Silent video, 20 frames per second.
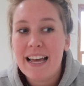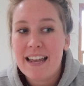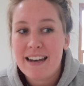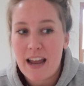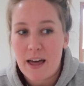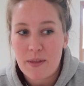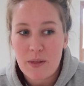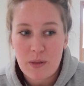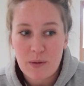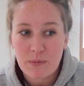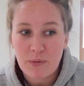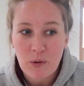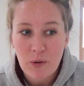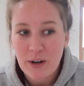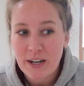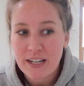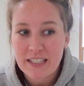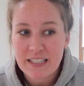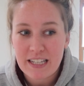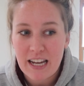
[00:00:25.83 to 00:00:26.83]
now that the
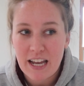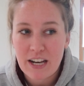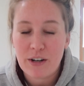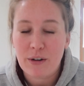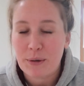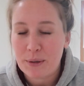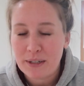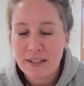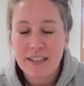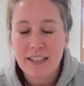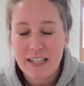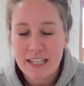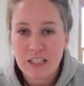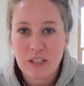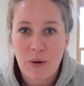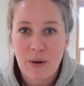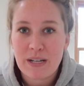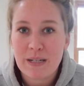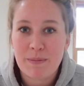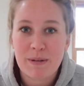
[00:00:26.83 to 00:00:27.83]
flooring's done or is
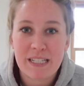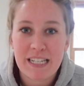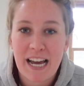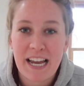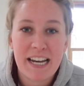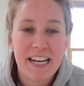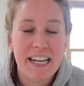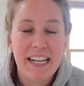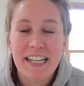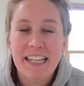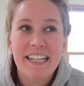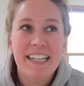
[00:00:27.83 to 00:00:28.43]
going to be done.